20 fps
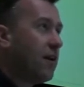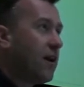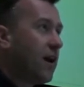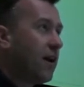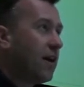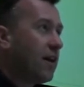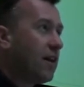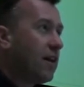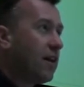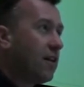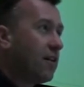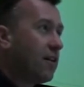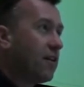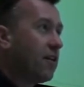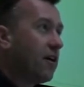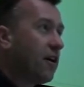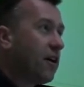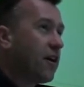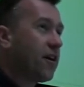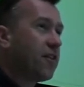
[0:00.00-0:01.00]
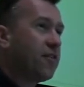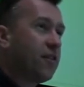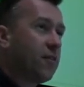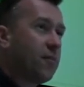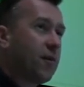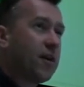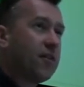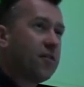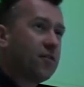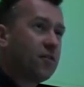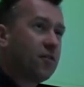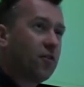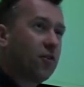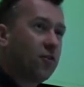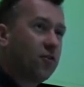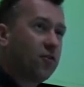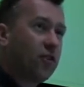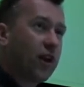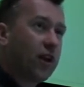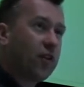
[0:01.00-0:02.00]
And in an I S M S
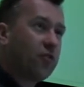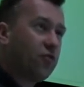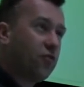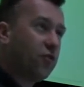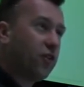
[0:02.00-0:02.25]
context,